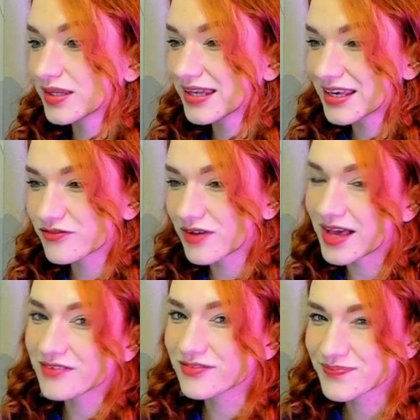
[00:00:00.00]
Queen
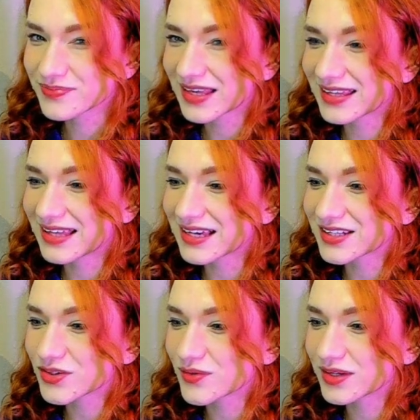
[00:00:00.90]
a5,
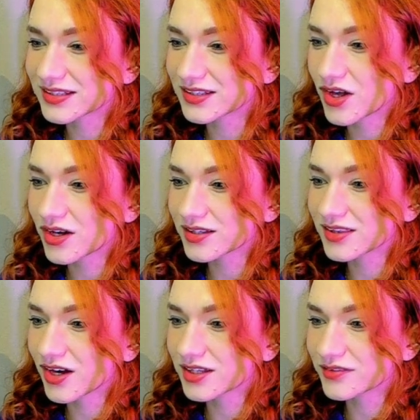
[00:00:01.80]
another quite a long
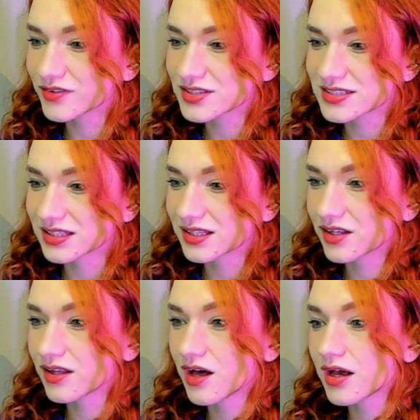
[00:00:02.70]
thought if you see the
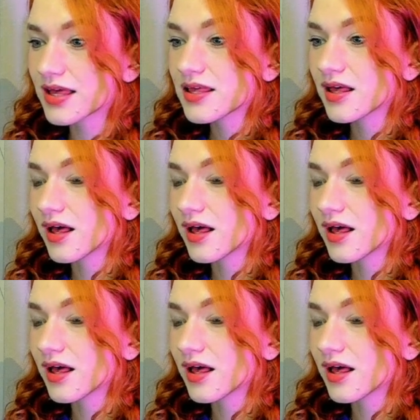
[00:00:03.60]
clock,